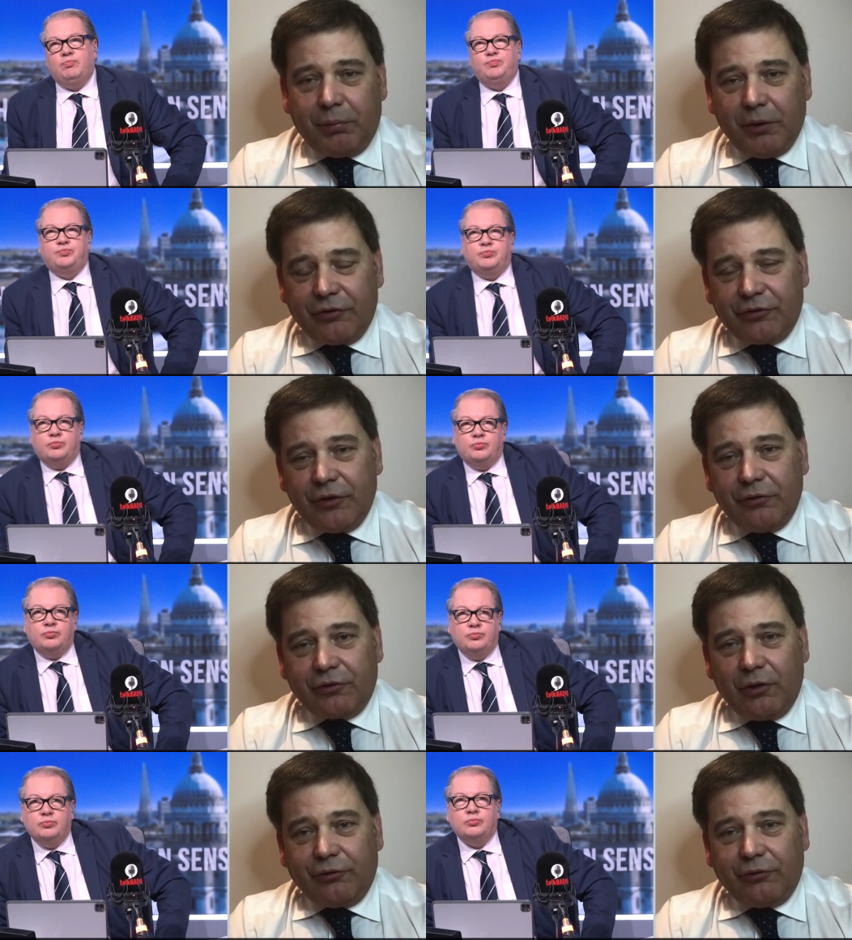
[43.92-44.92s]
Speaker 1: person who's
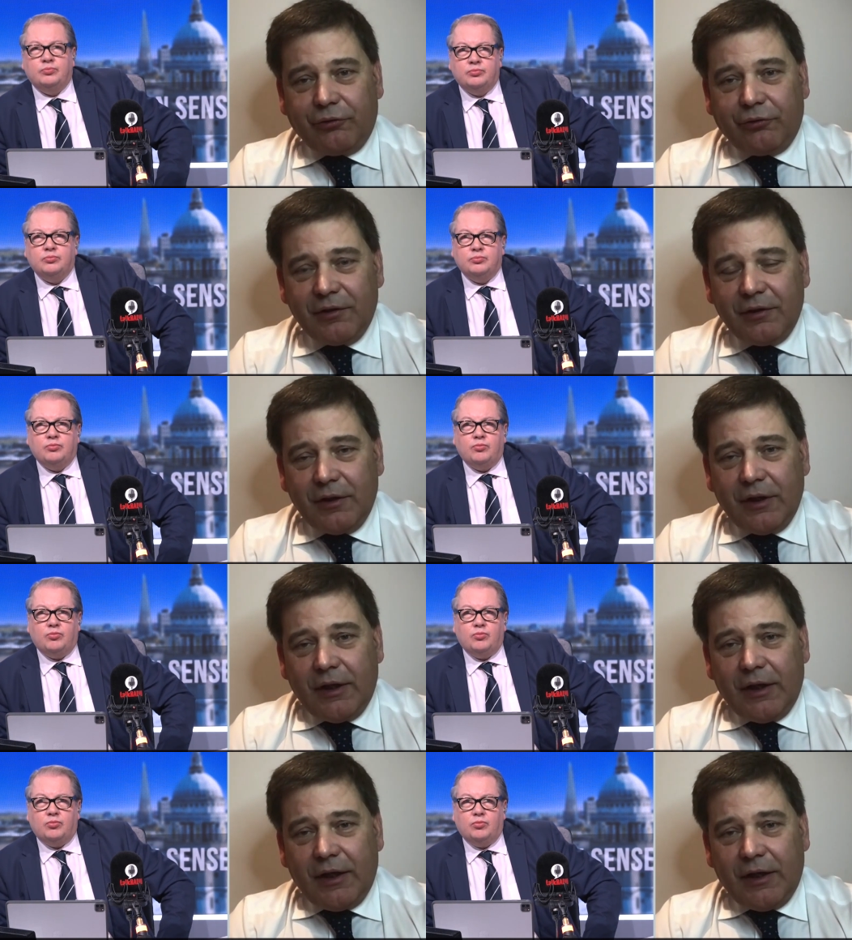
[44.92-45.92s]
got it.
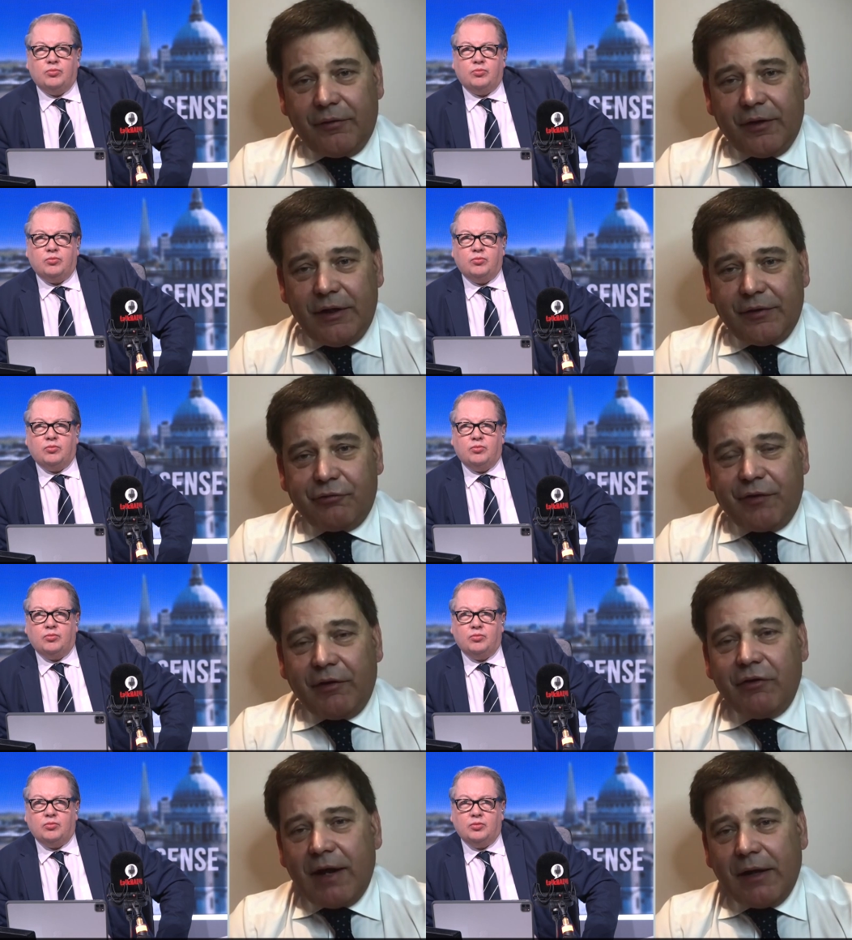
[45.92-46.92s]
Uh, the, the
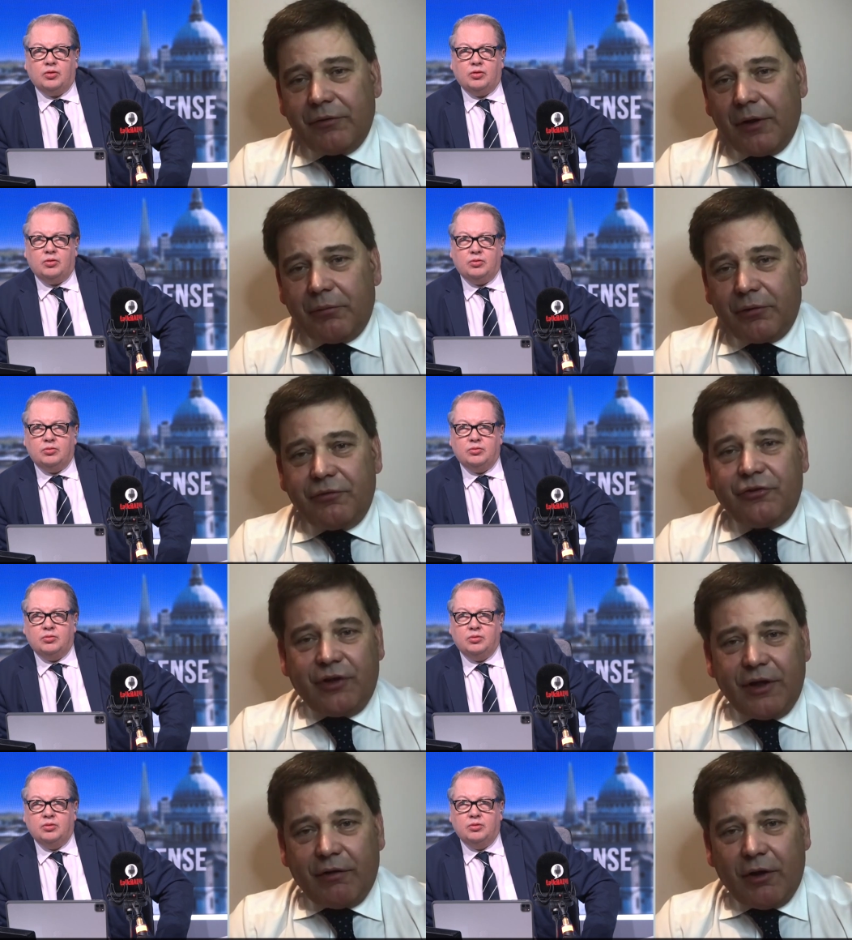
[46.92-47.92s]
very round number of
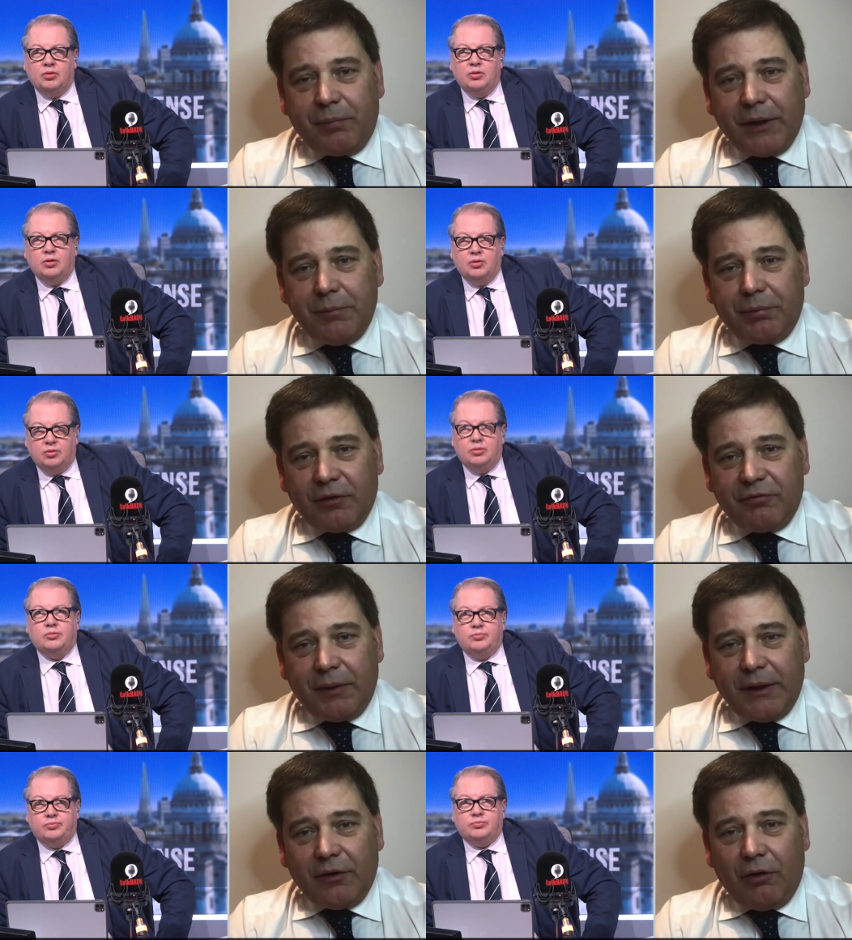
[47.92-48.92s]
zero people have
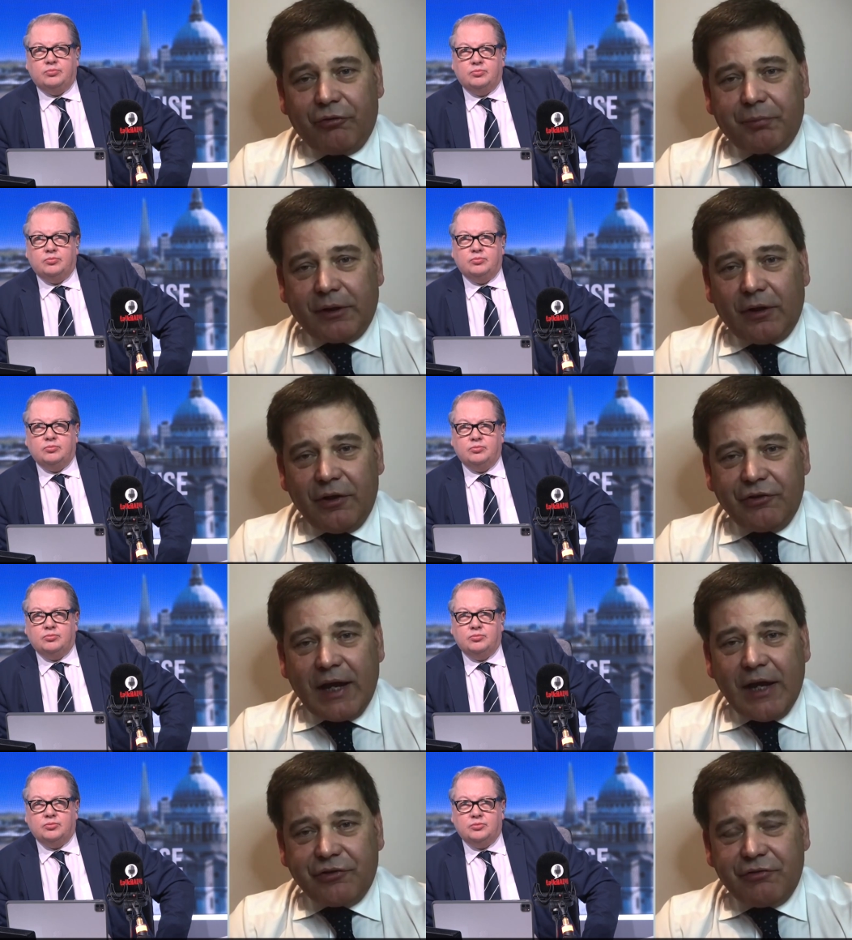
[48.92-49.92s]
been hospitalised
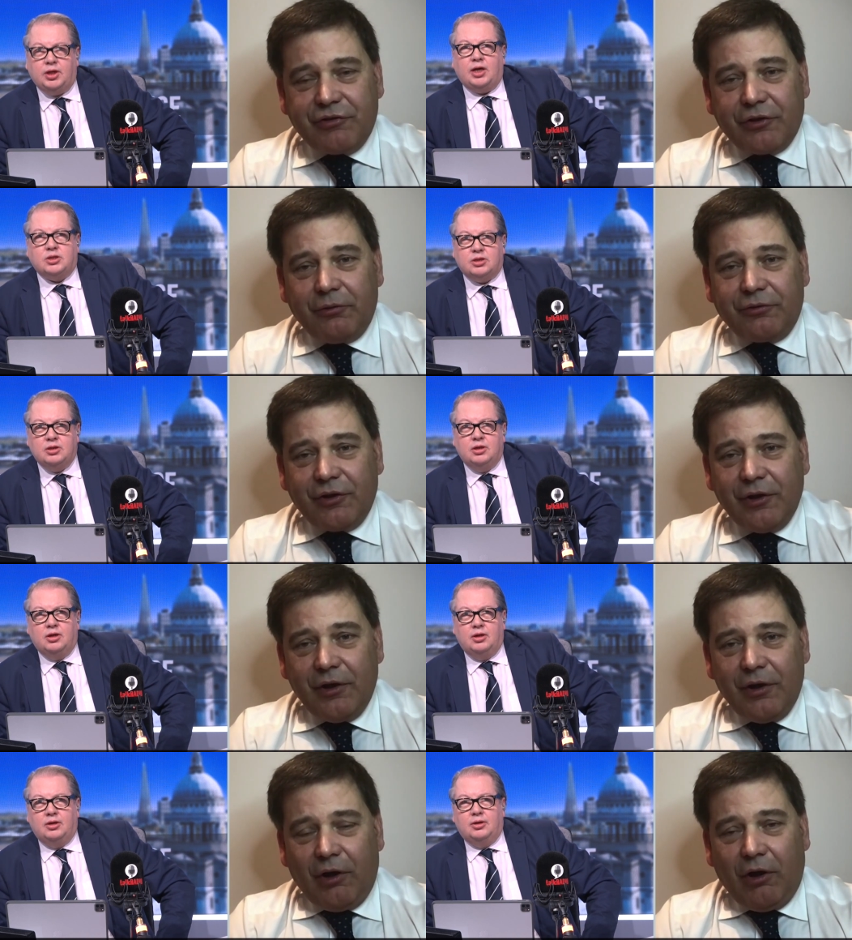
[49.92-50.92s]
as
Speaker 2: a result yes.
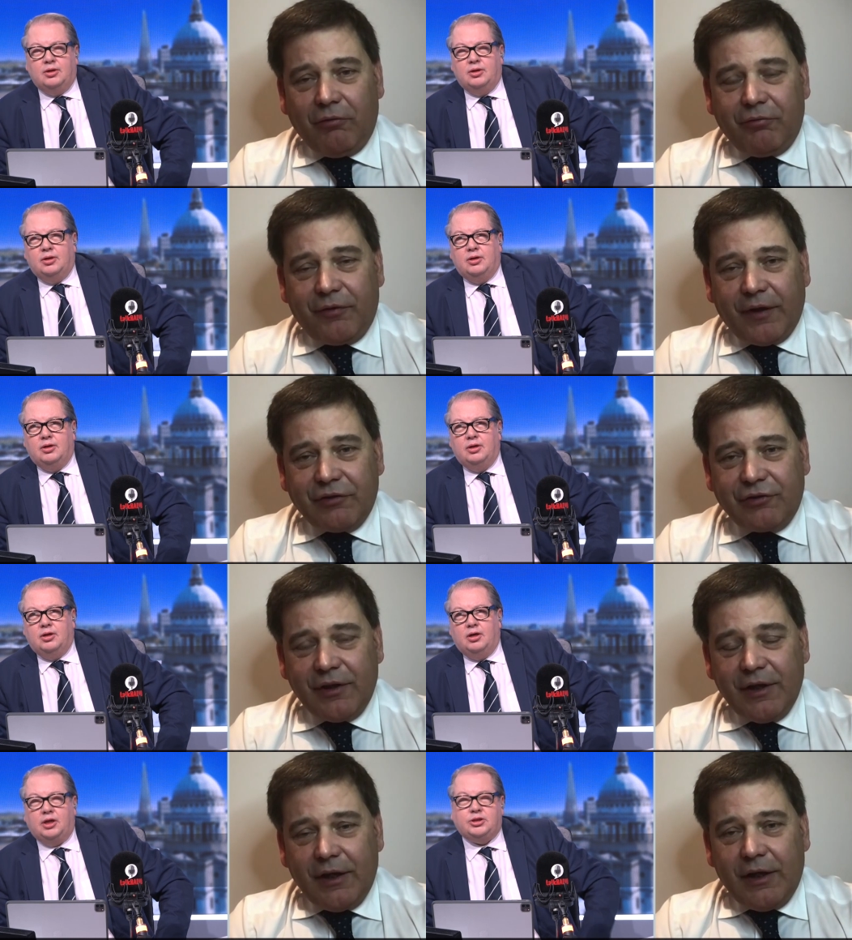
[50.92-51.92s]
of this.
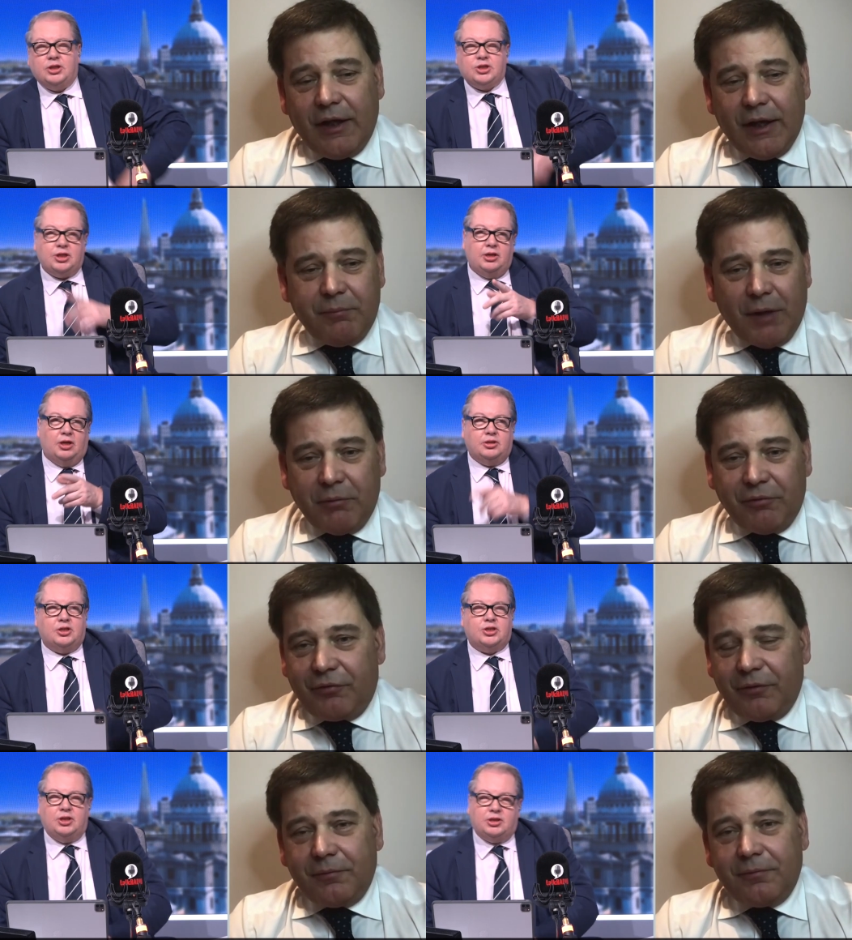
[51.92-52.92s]
I did see um, I did
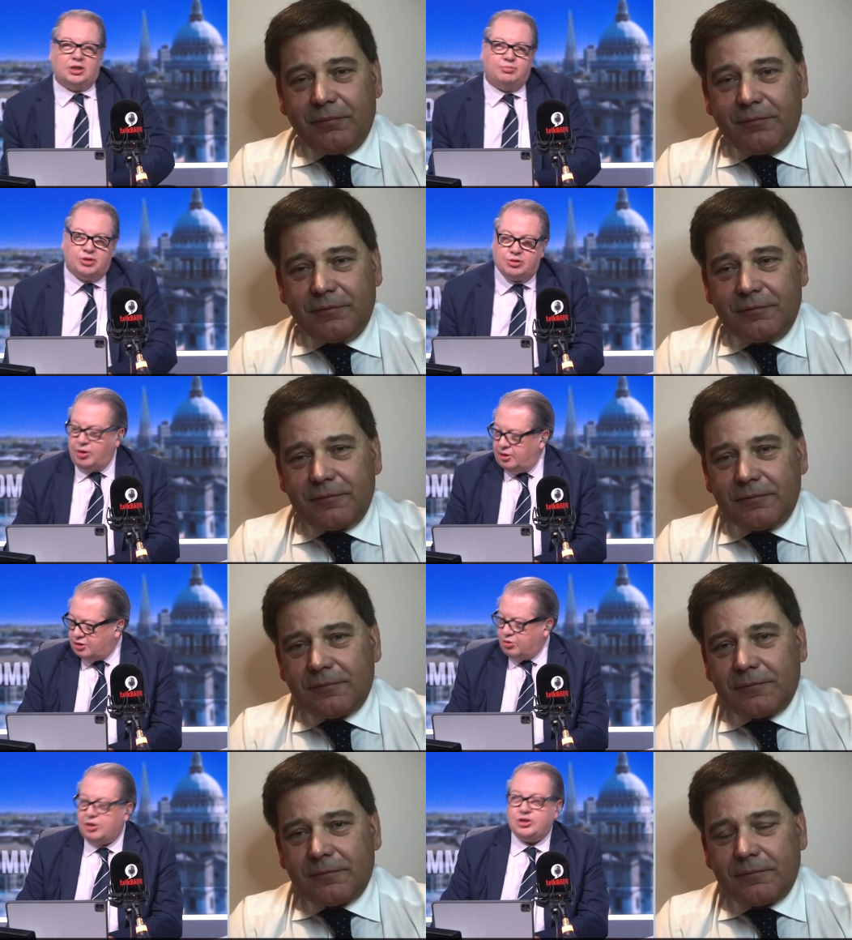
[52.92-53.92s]
see Desmond Swain's
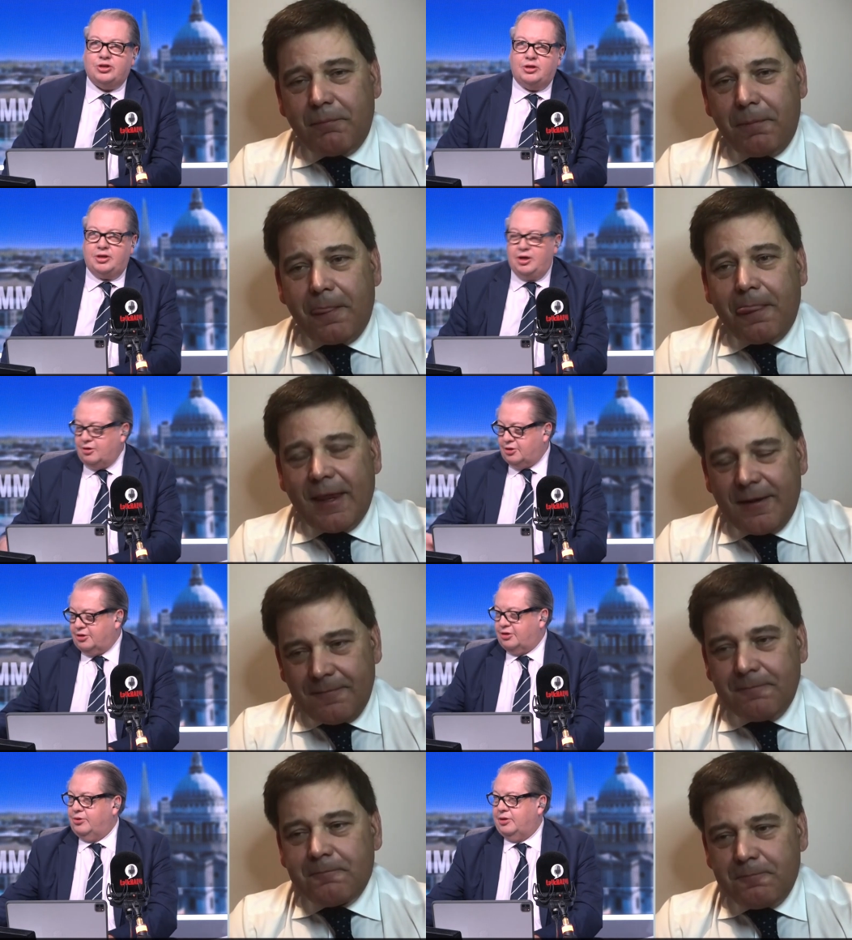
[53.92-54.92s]
question and the answer
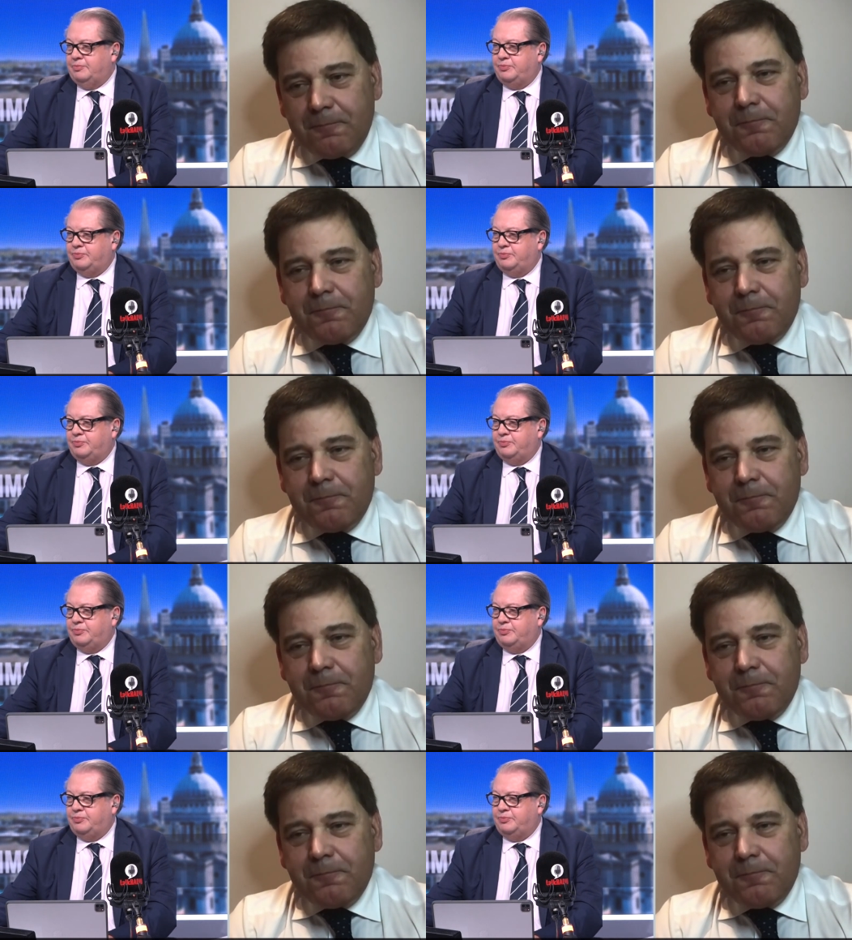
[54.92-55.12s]
to it.